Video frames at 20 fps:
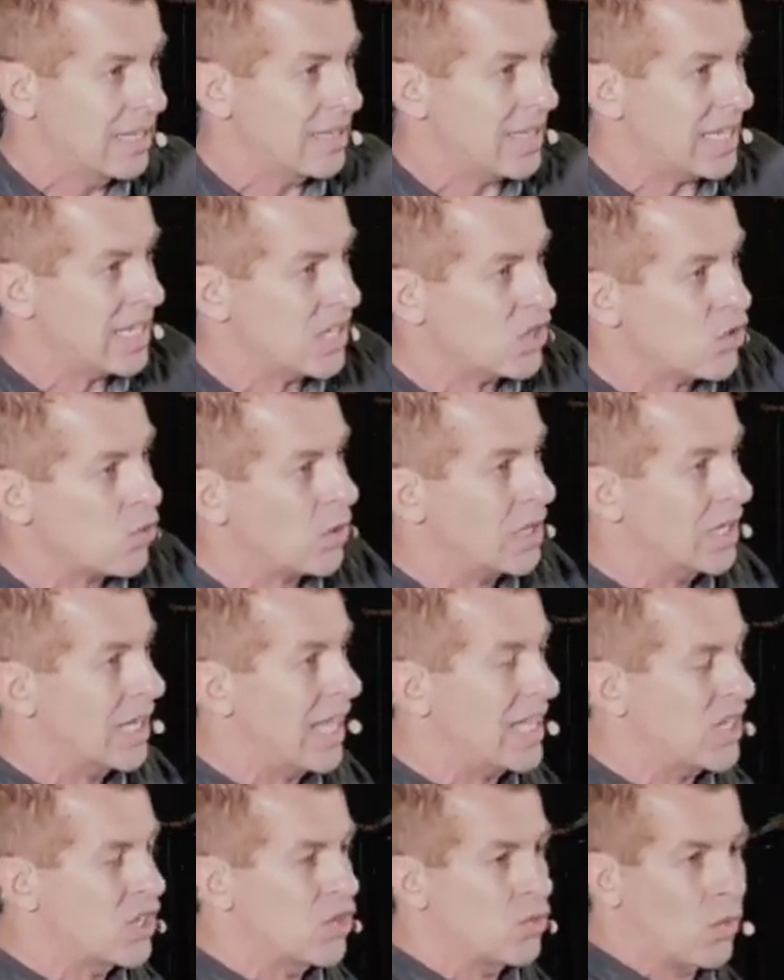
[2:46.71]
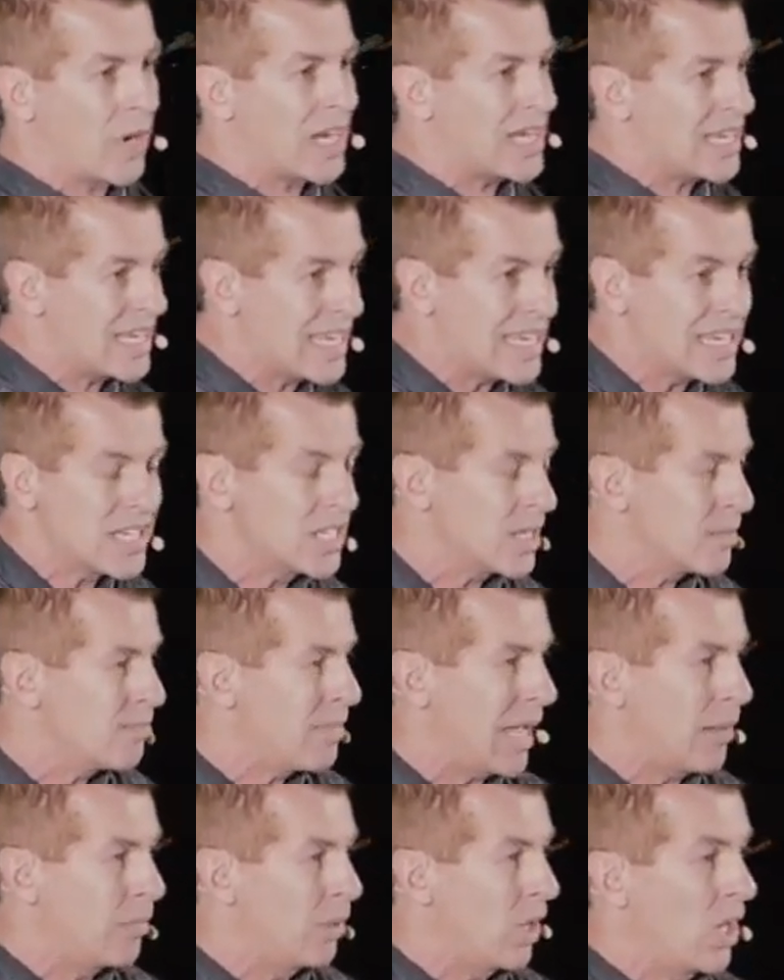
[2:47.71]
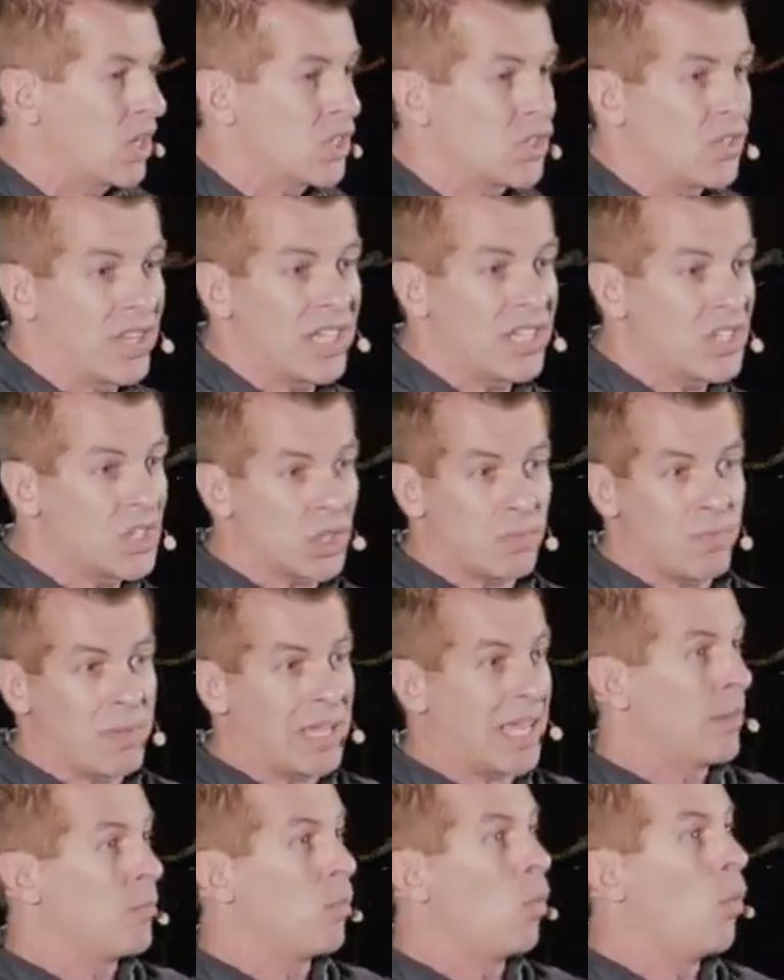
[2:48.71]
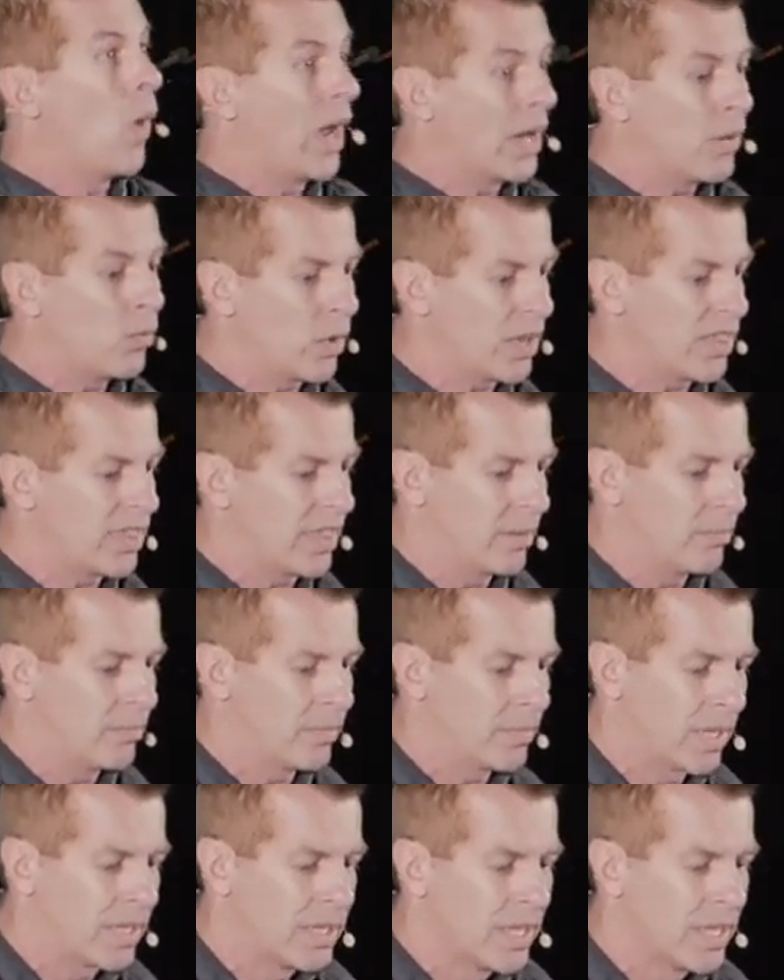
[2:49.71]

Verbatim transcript: the Israelites right into Babylon, so they just become one with them.